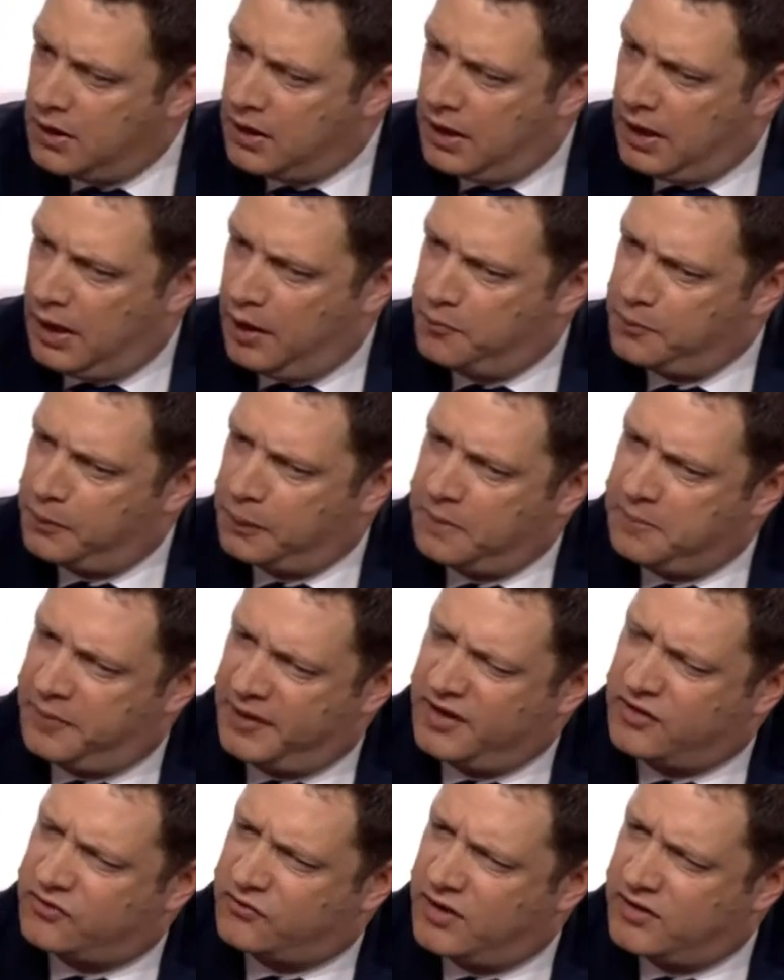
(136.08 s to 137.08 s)

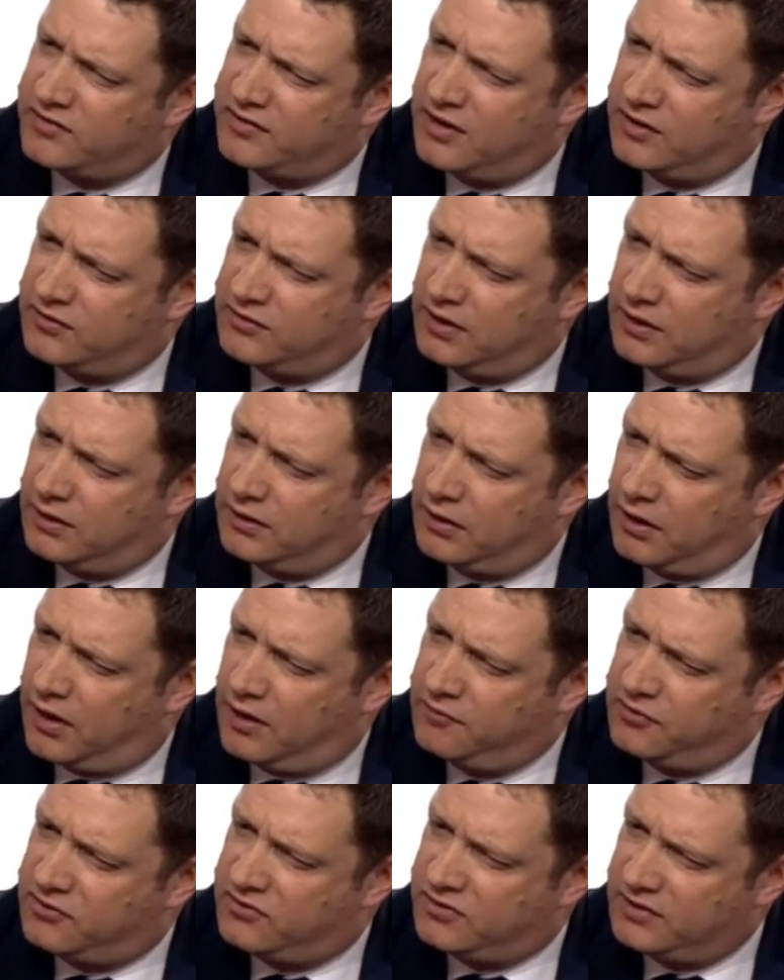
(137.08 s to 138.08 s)
but the stress tests that
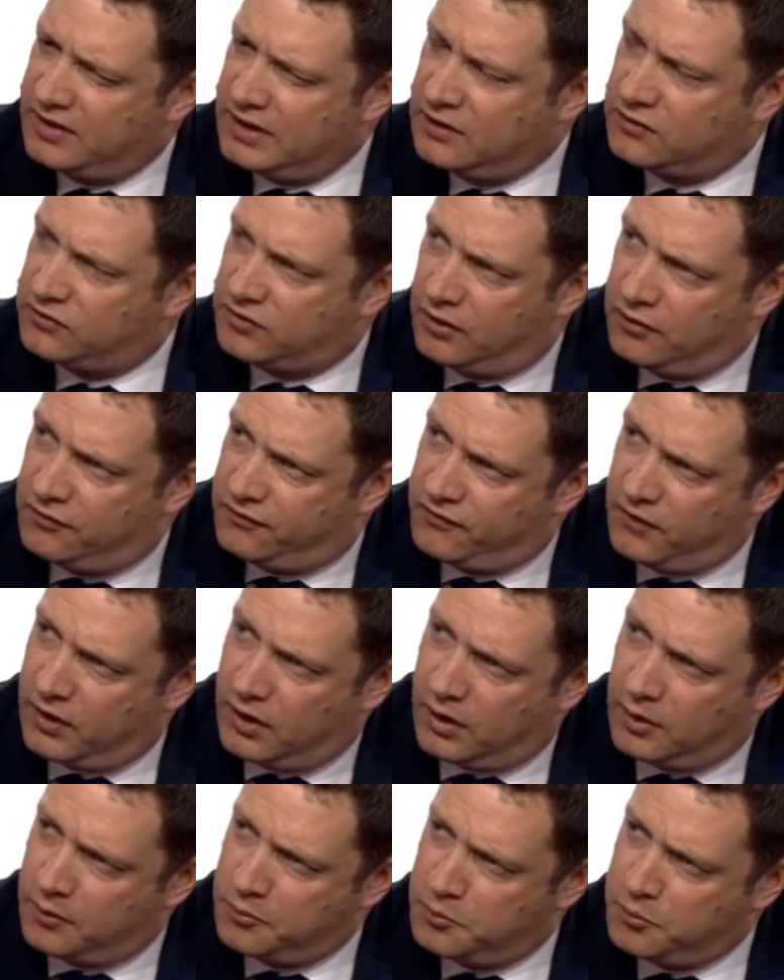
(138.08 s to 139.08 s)
I've seen so
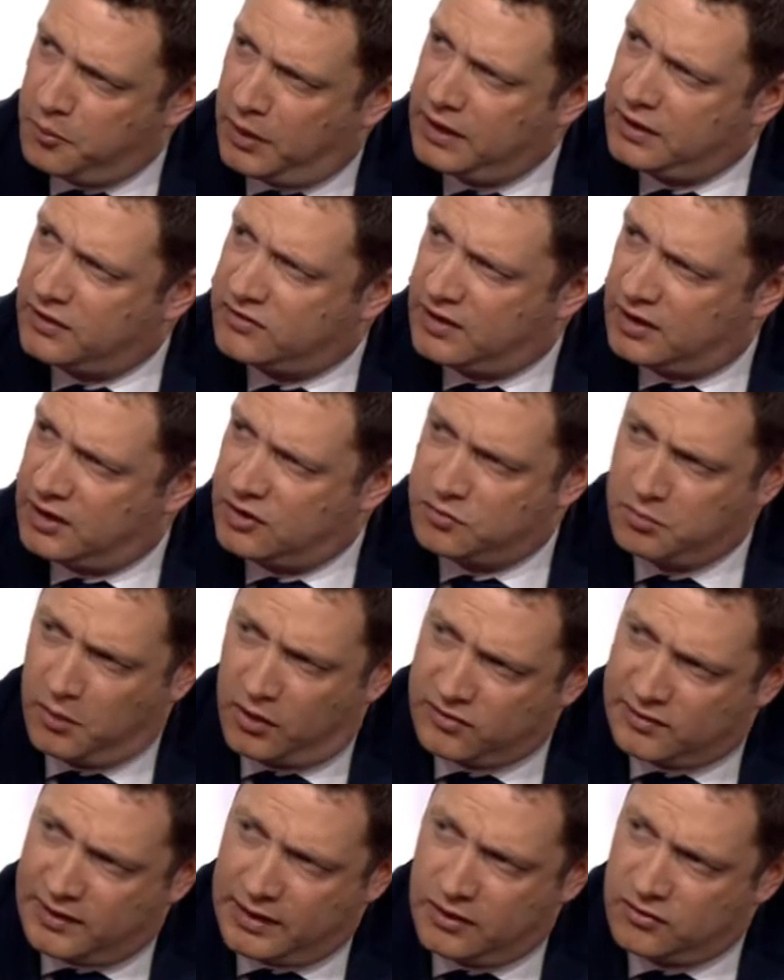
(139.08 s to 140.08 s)
far, my understanding is
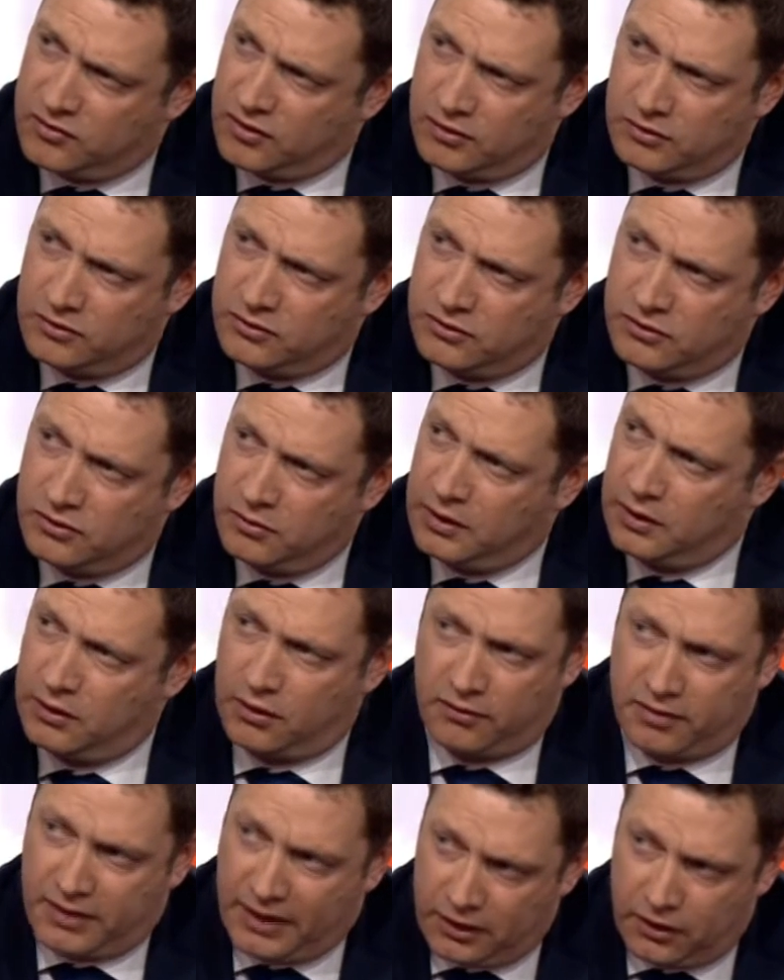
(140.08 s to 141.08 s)
most lenders are doing a
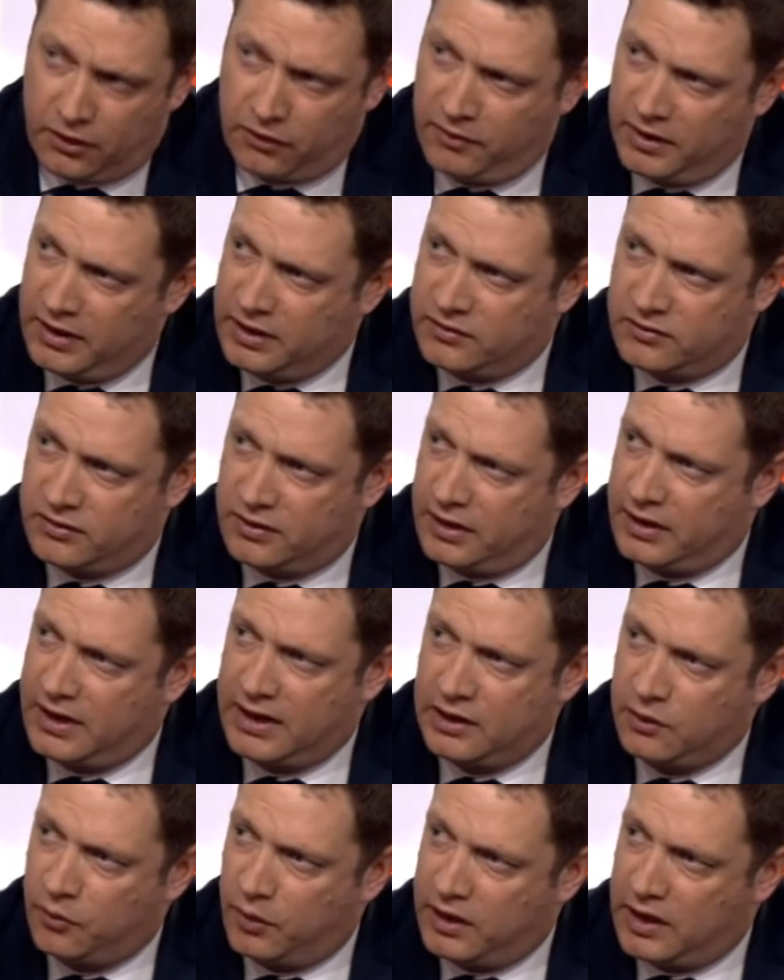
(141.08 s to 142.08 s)
lot of that already today
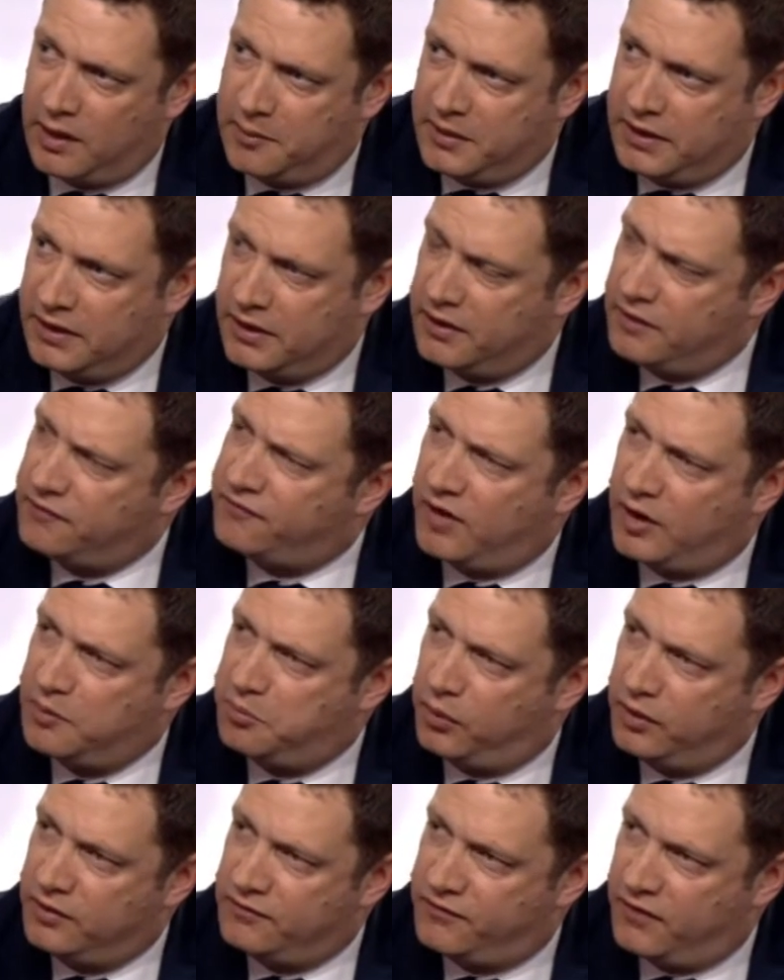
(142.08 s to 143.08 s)
anyway. I mean, the
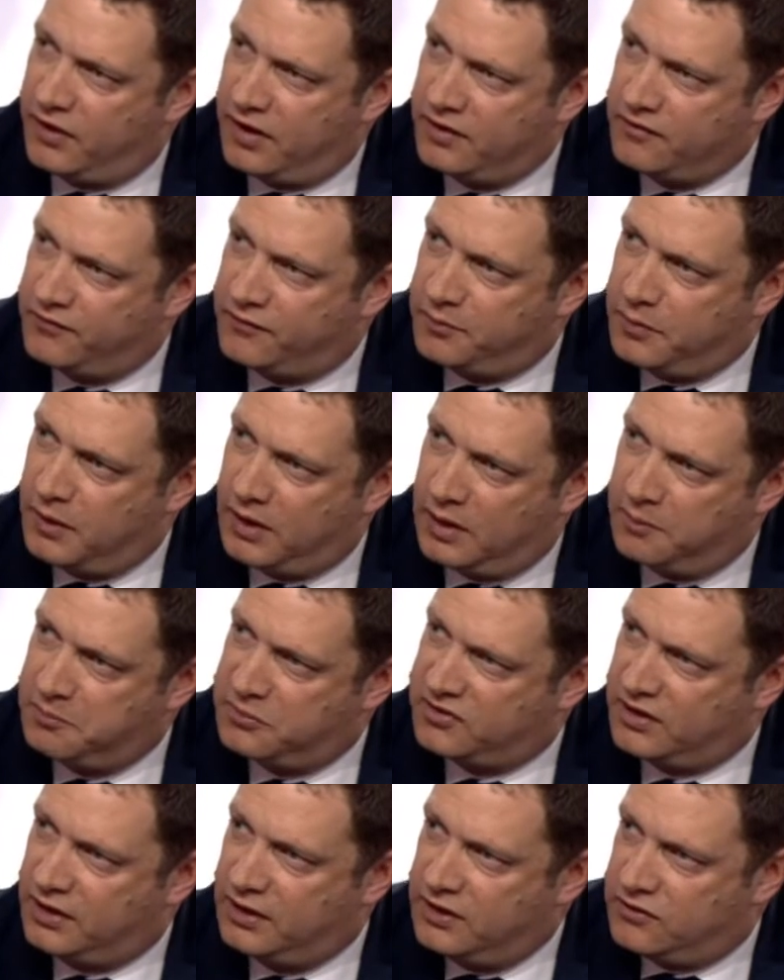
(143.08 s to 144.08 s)

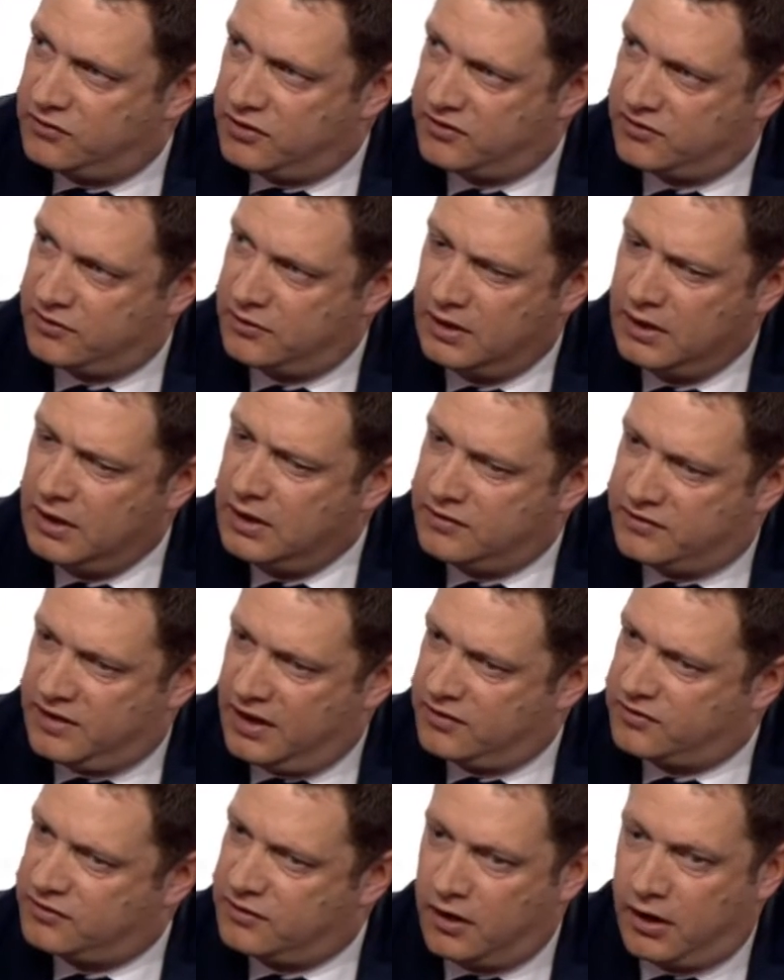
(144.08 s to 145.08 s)
5.5% interest
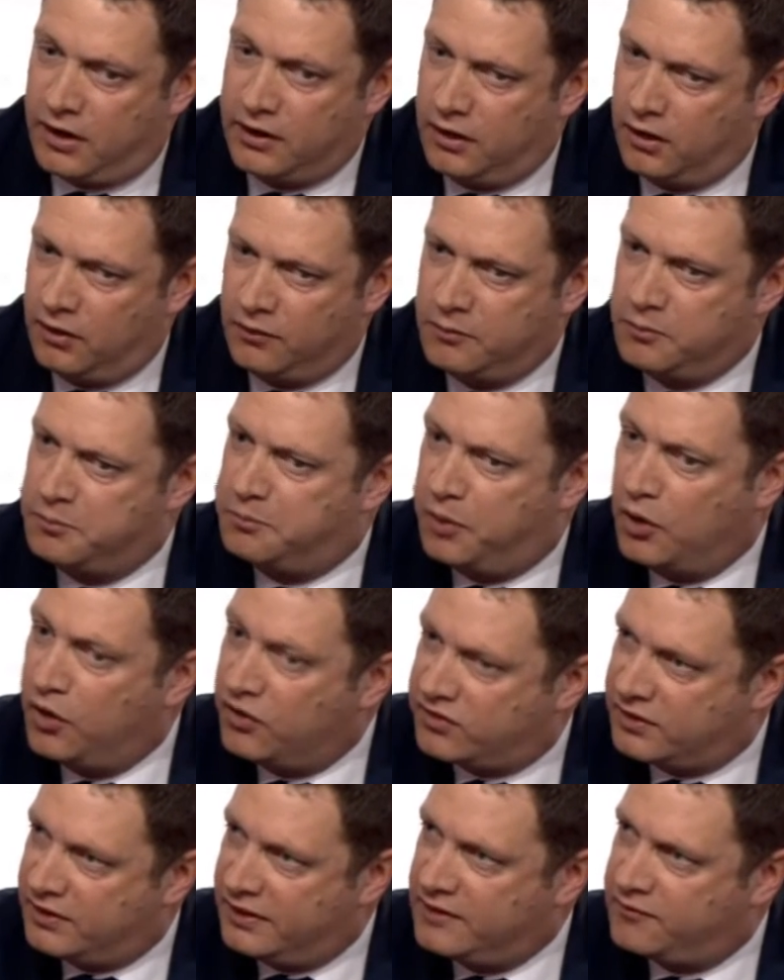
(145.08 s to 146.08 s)
test, I know
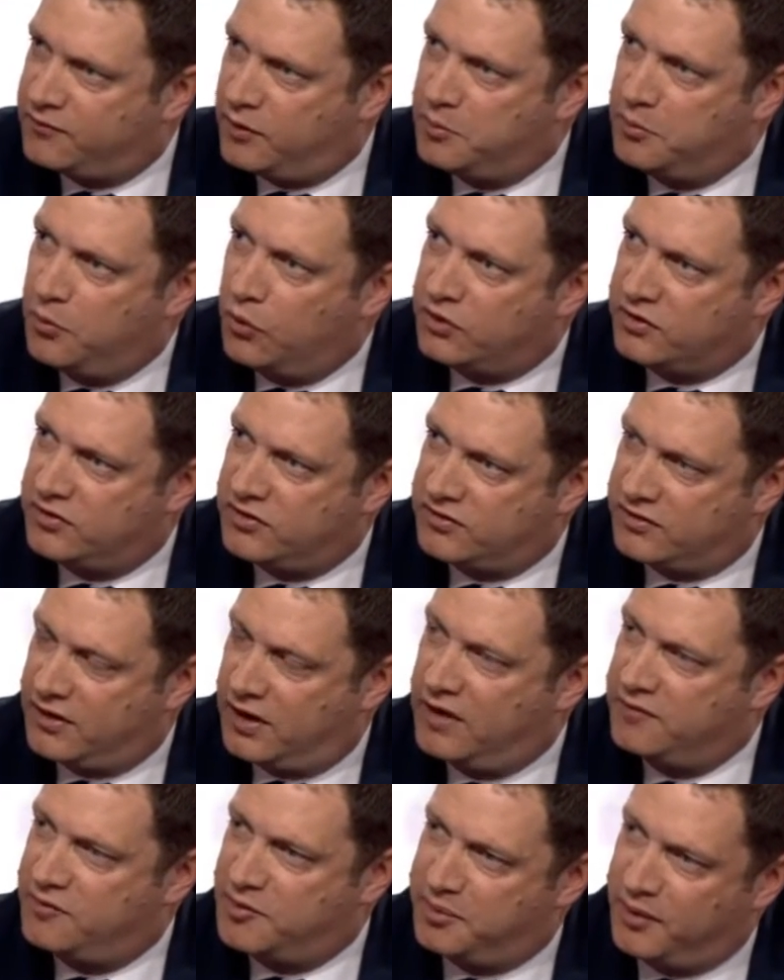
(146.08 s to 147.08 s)
personally from mortgages that
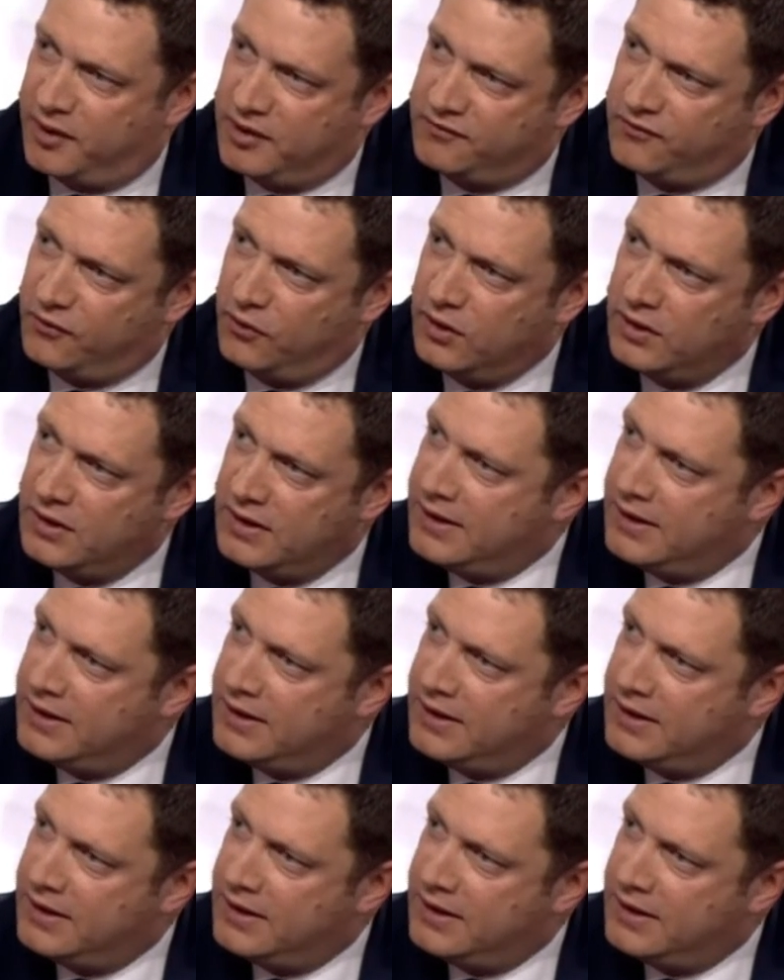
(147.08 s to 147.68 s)
I've applied for,